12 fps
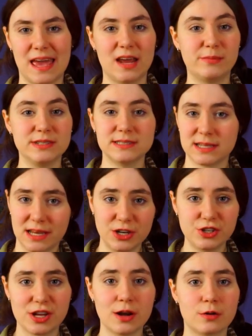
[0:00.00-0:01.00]
animals
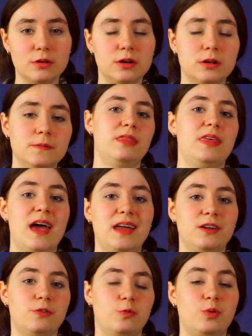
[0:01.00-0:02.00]
in general,
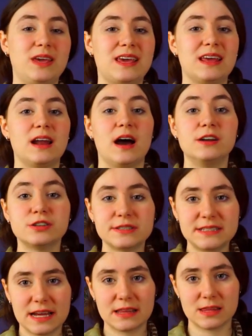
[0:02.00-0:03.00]
then we can
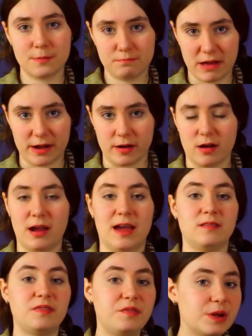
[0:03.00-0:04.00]
understand them better
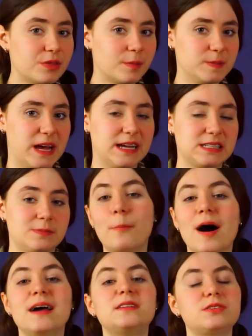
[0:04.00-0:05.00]
and fear them less,
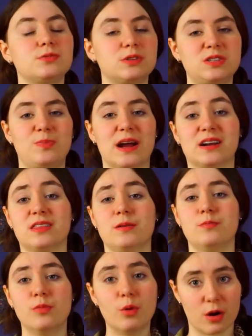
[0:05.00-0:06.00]
but respect
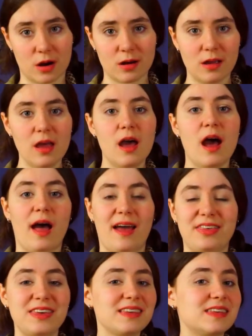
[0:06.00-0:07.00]
them more.
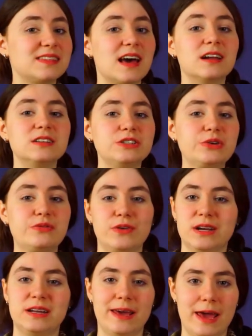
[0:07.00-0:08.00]
I think that that'll do it
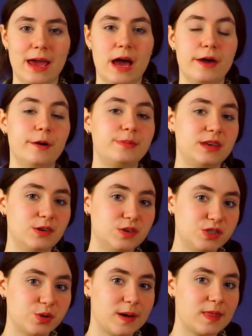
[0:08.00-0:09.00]
for today. I hope that you
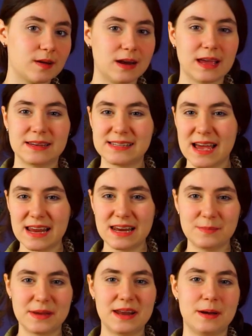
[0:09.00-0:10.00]
enjoyed learning a
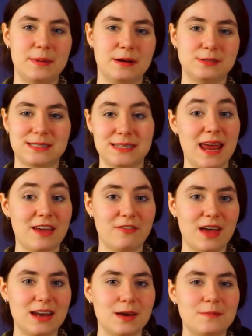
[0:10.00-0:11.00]
tiny bit about snake
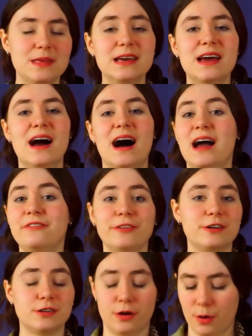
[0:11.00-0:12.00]
venom. I've
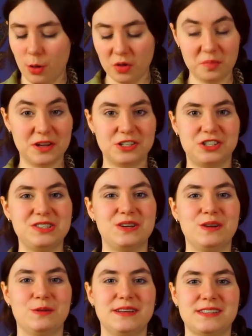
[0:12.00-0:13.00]
learned a whole bunch
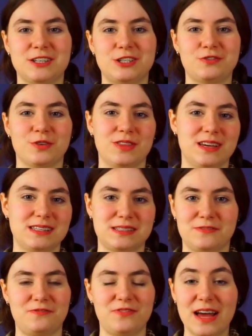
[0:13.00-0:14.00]
doing research for
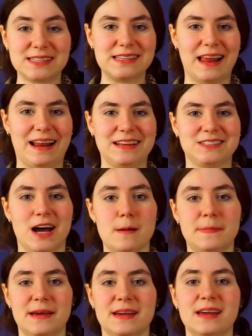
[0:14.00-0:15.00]
this fascinating
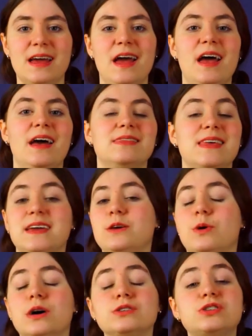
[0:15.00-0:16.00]
topic. Thank
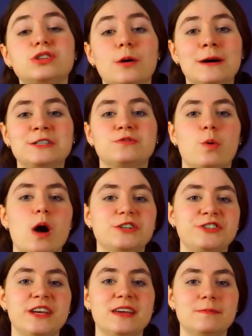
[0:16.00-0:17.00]
you all so much for
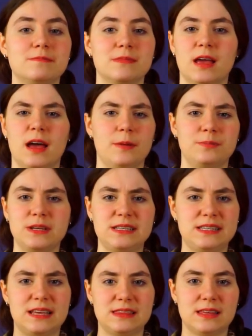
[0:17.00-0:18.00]
watching.
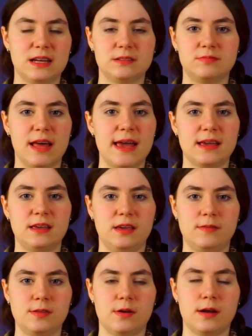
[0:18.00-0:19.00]
Please hit the like,
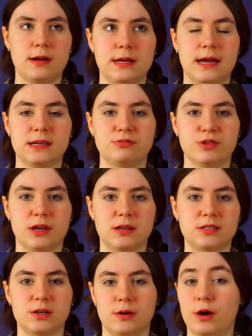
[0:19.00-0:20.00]
even though I already asked for
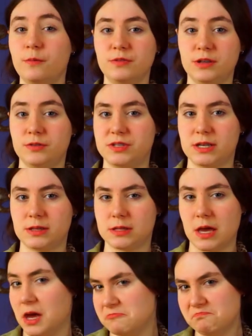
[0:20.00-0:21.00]
that, so hopefully you did it
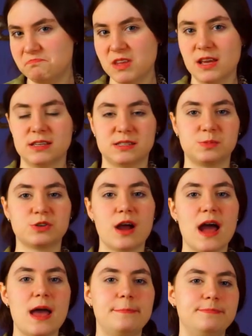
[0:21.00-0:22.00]
then.
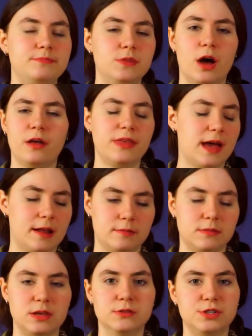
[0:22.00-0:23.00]
Subscribe, all
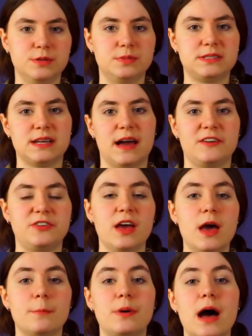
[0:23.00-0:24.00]
that YouTube stuff.
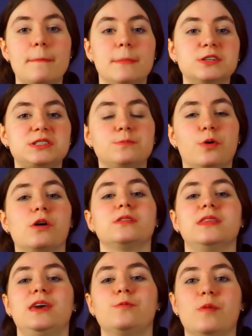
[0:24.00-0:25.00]
But most
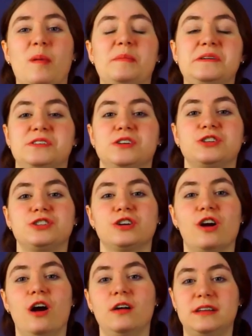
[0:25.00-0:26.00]
importantly, remember to
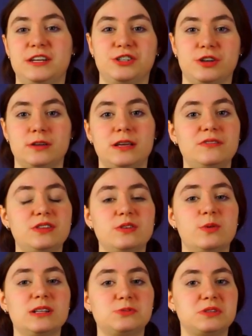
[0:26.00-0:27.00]
nurture all nature, even
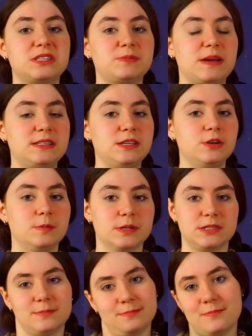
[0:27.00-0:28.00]
the ones with the spicy
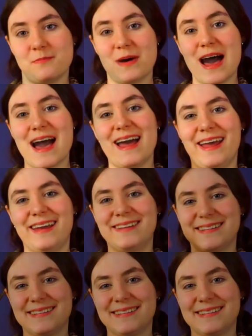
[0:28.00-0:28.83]
goobers. Bye!